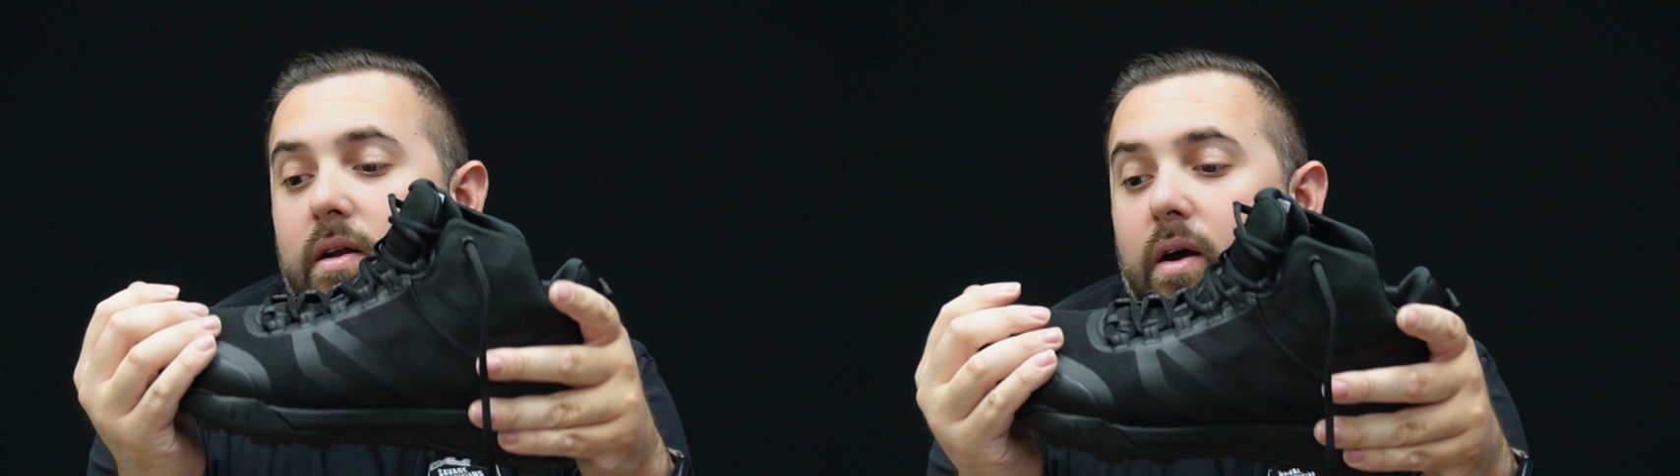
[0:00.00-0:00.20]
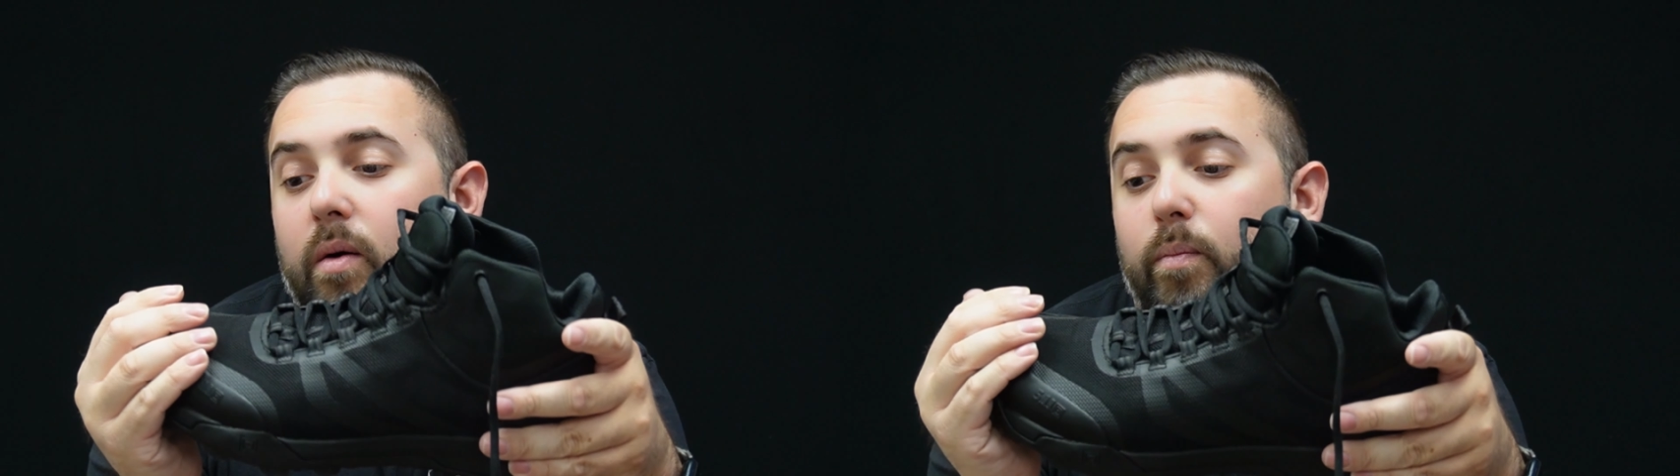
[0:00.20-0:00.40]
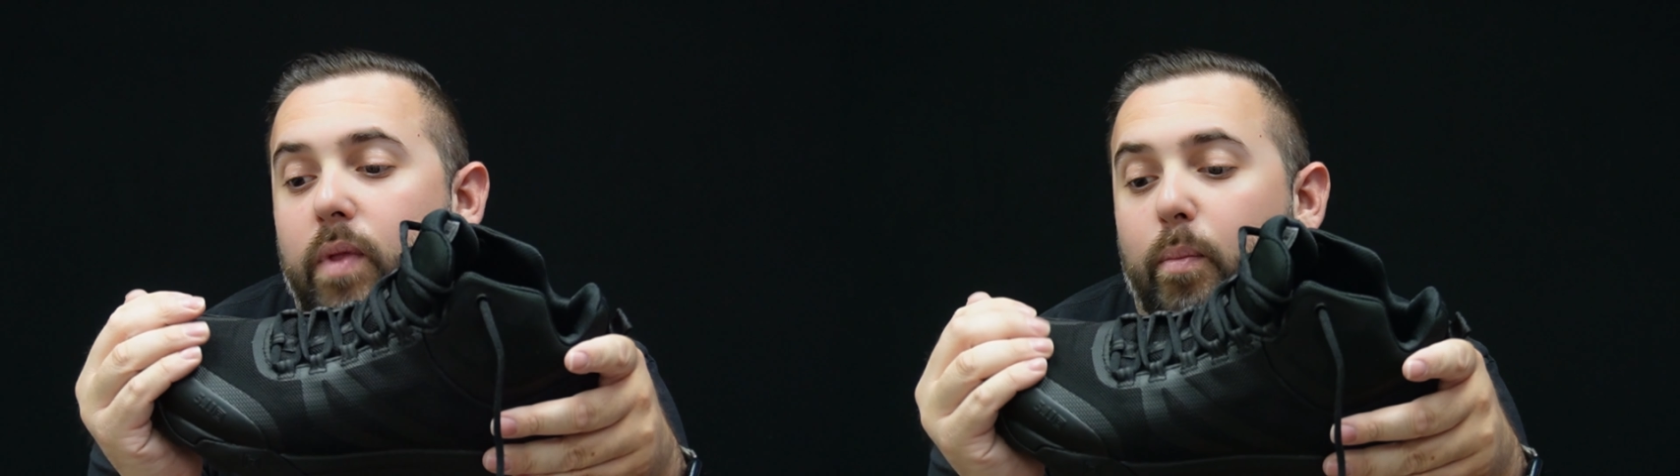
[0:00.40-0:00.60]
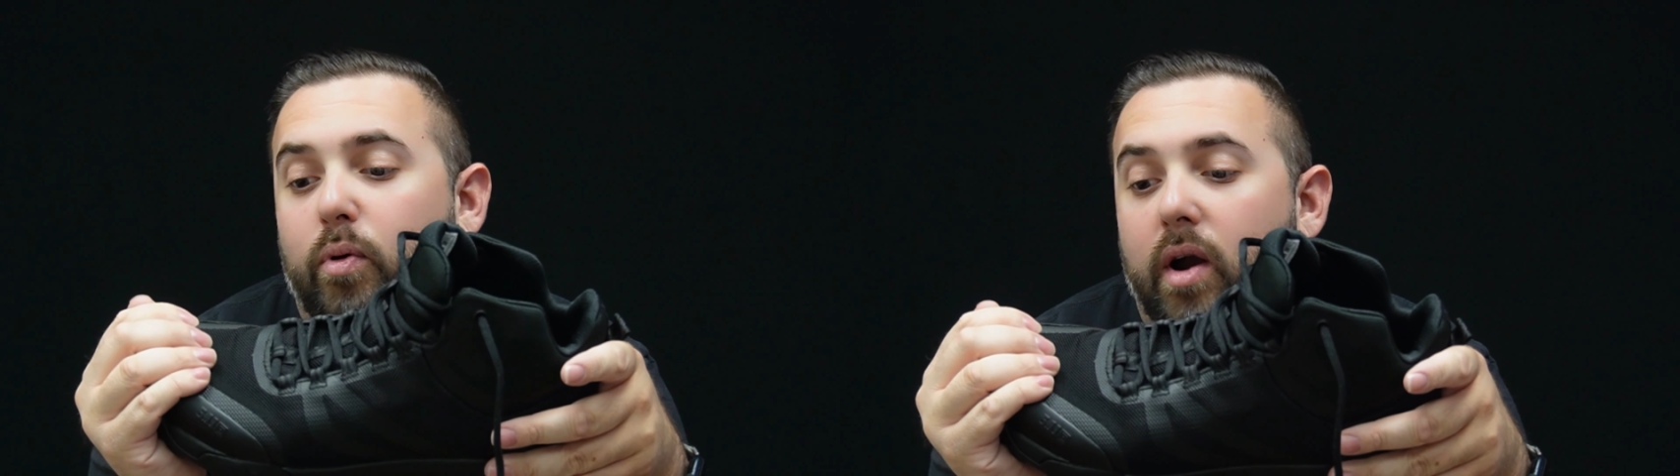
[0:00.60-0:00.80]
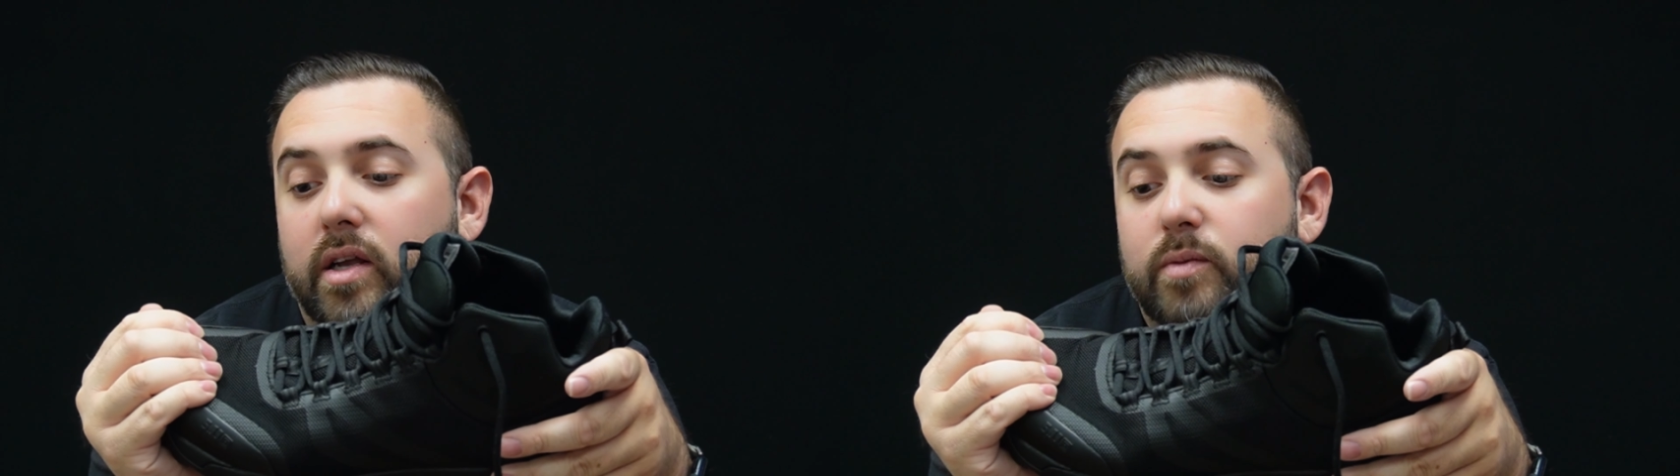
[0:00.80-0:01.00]
You know, the
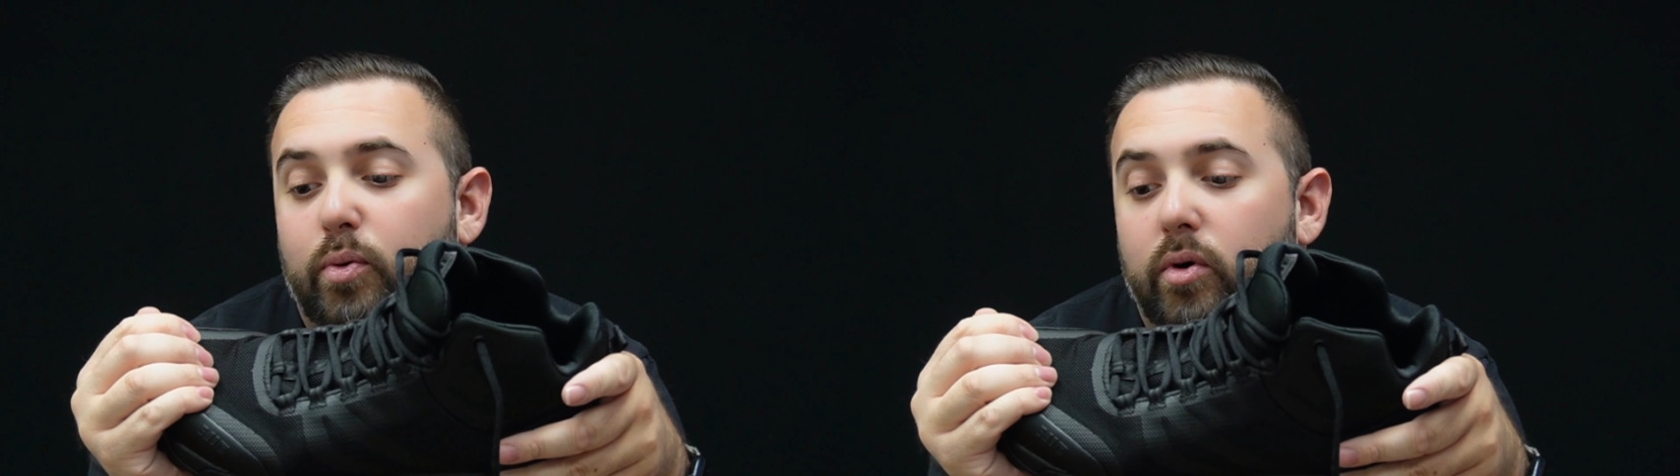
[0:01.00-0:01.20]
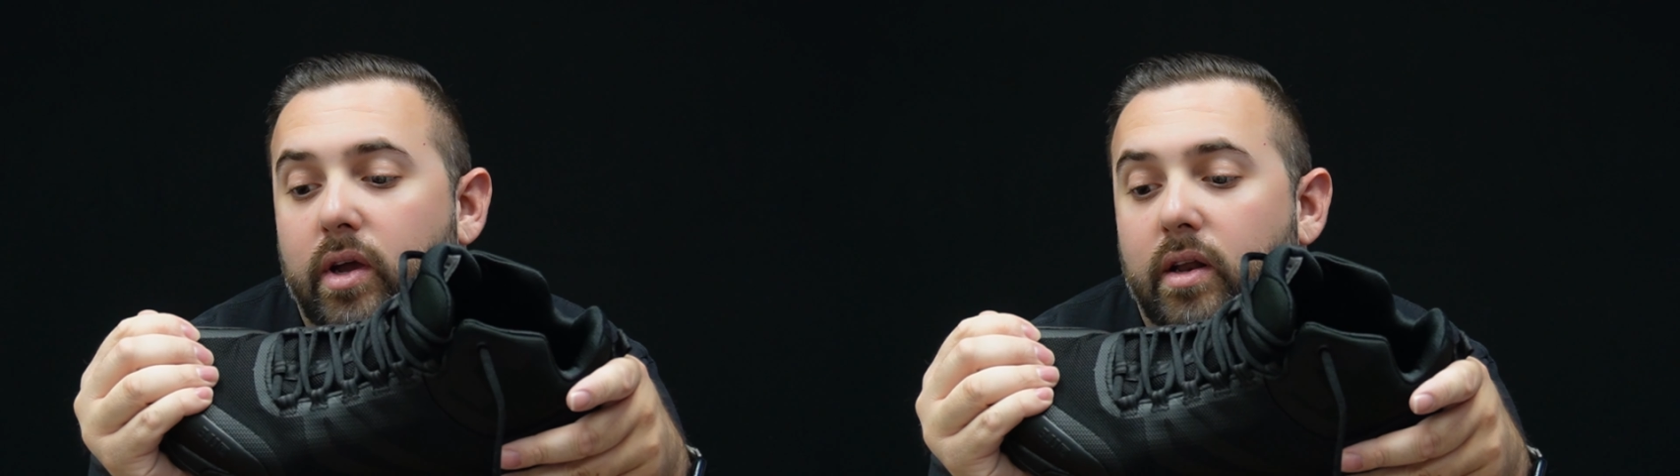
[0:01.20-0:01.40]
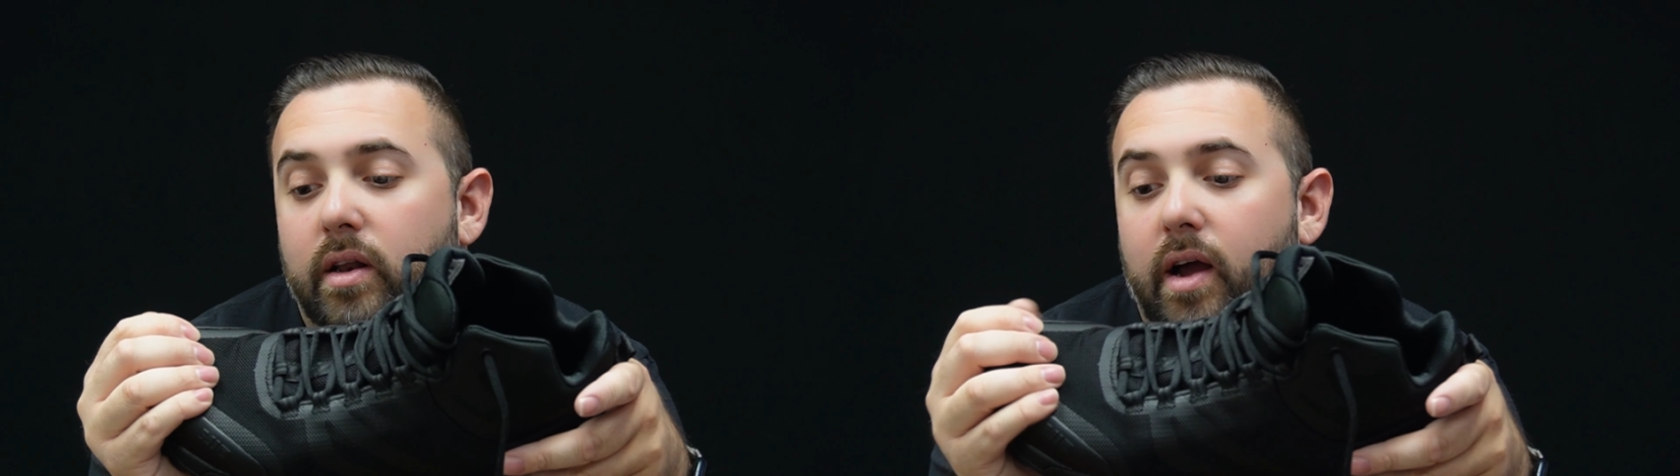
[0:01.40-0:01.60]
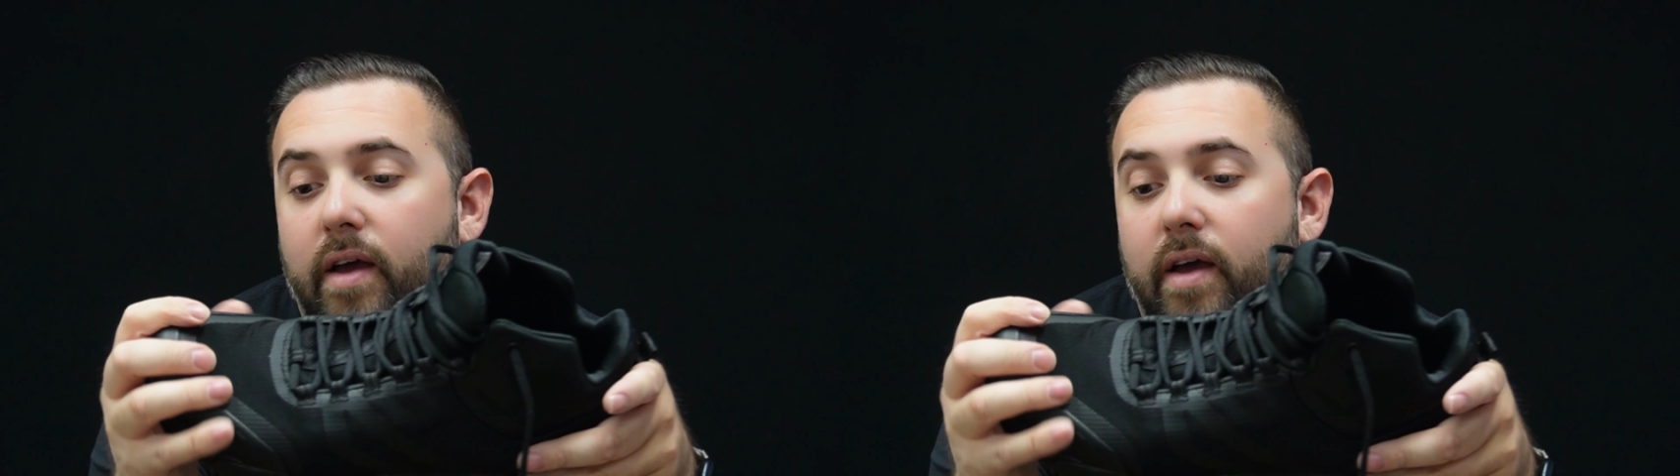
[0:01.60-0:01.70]
price point,